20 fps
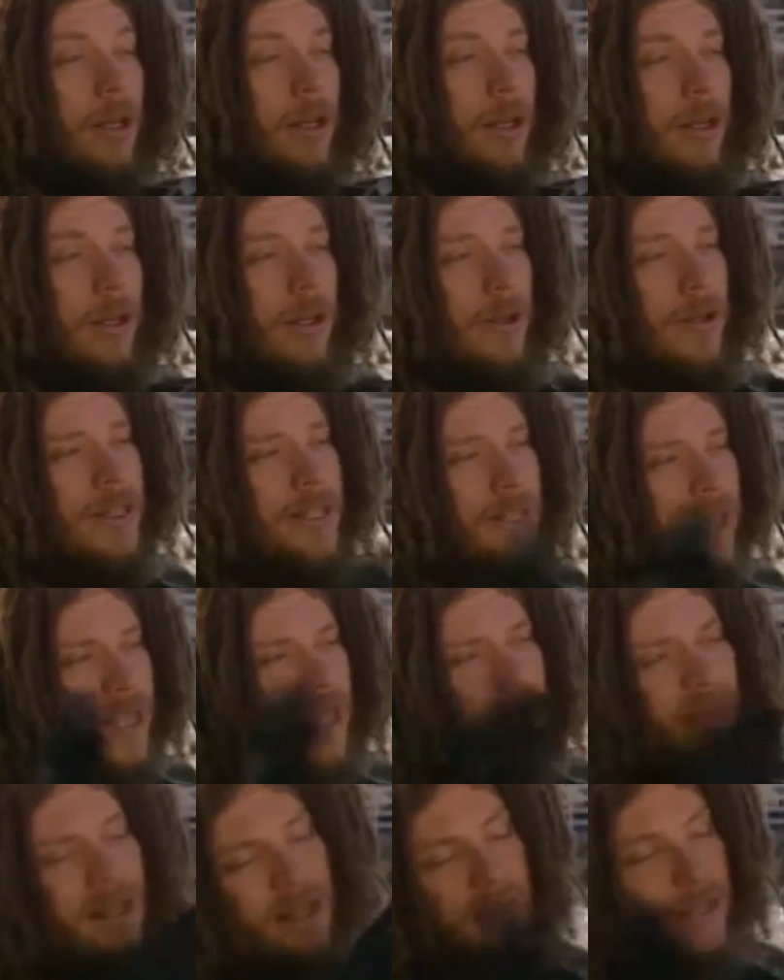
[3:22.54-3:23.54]
you're
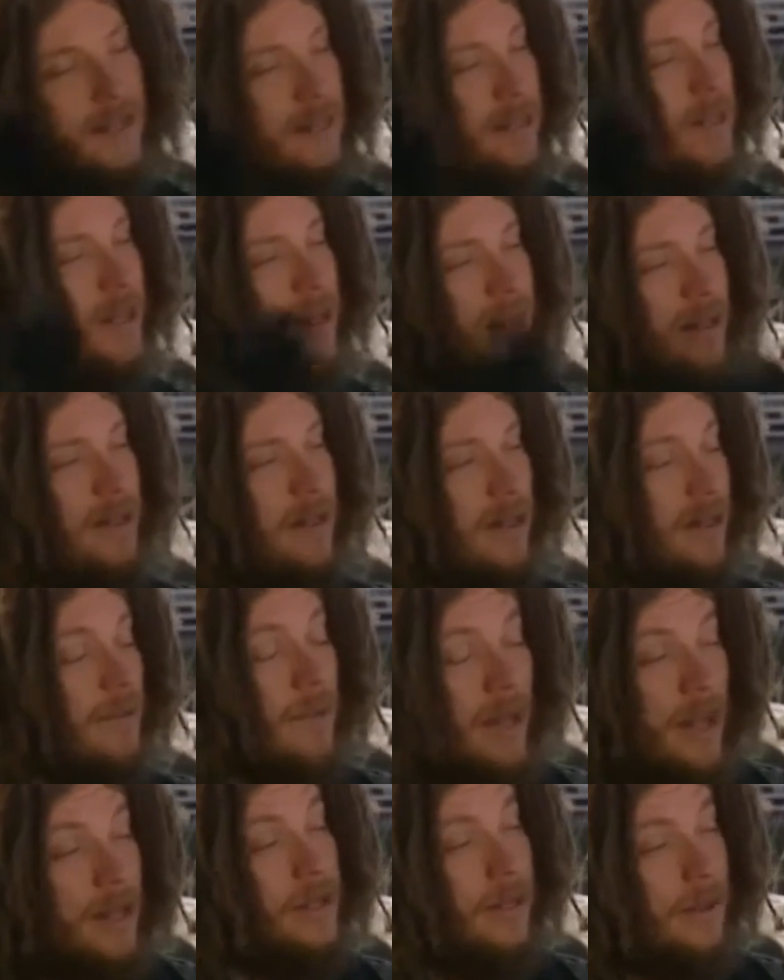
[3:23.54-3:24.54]
seeing inside an
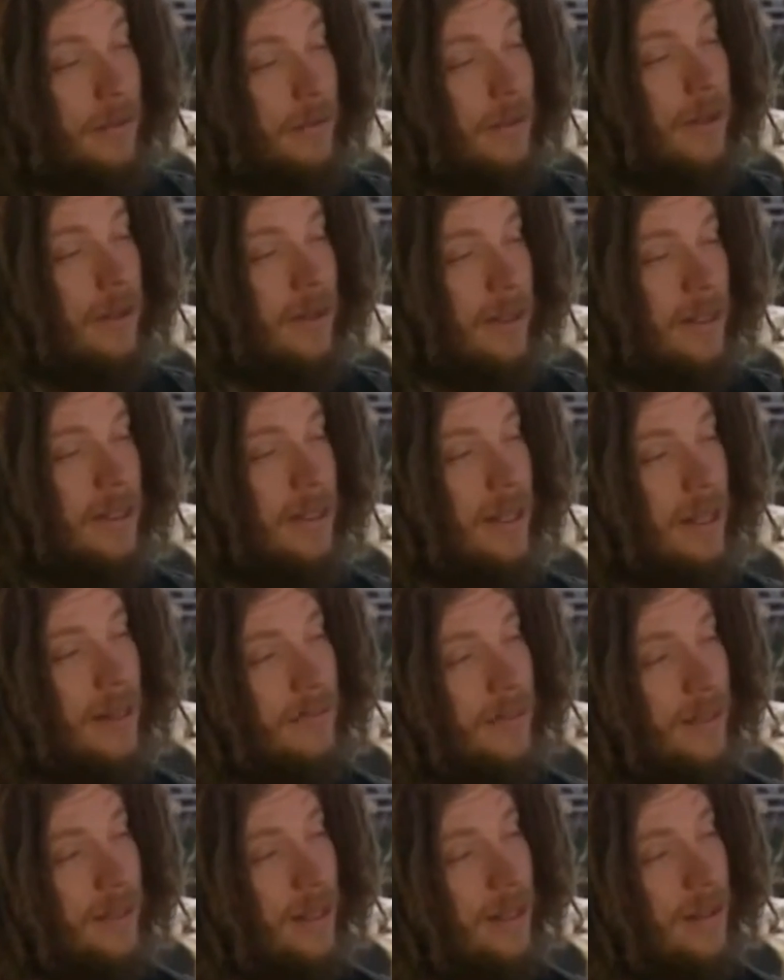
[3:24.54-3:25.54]
imaginary world instead of
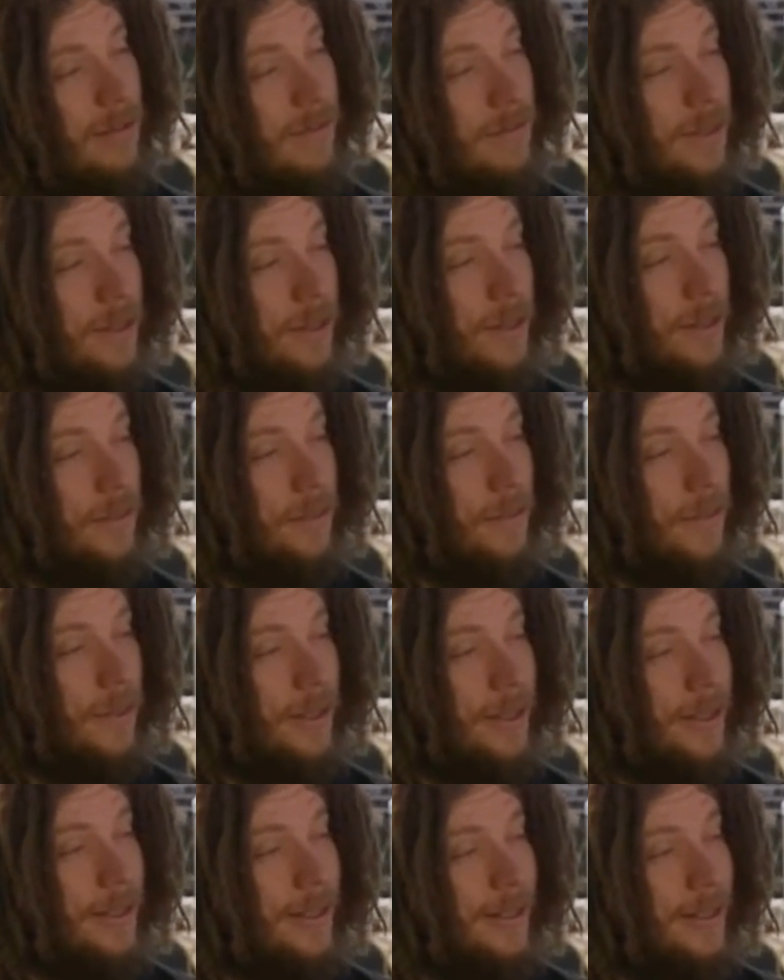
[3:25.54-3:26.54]
inside the physical world.
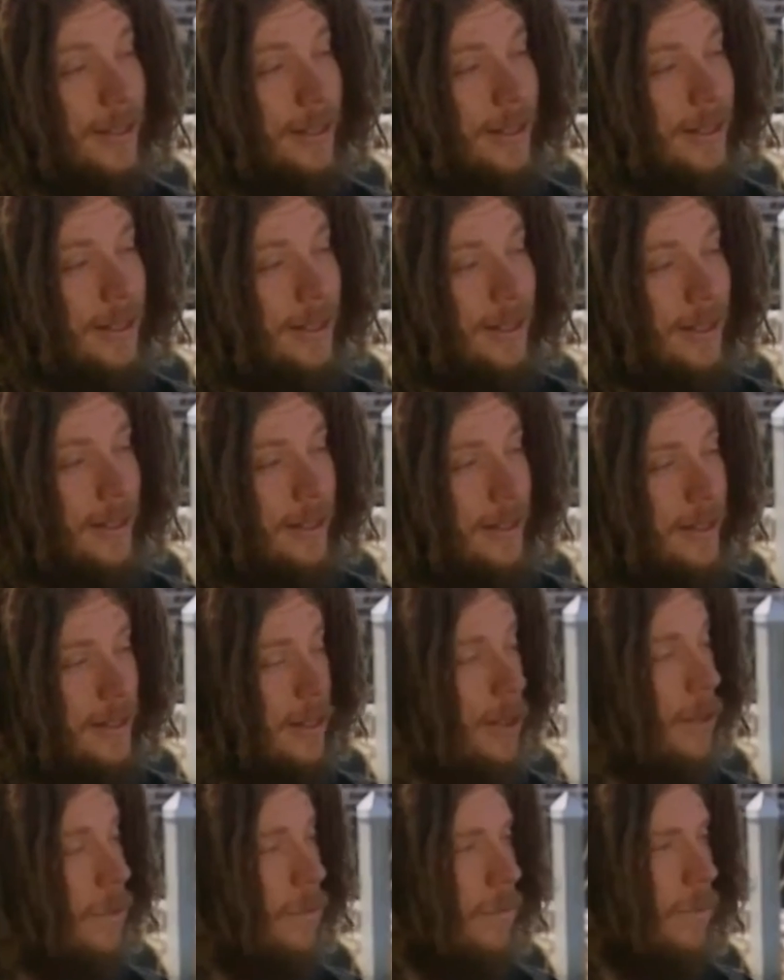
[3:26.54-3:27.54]
Mm-hmm.
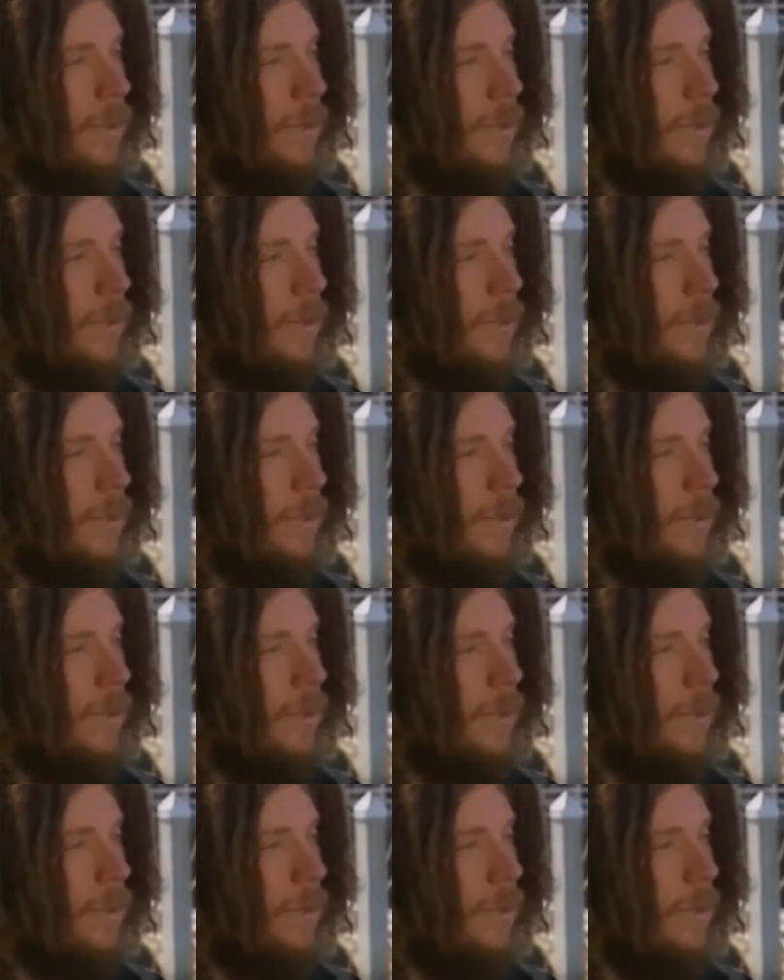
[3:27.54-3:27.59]
So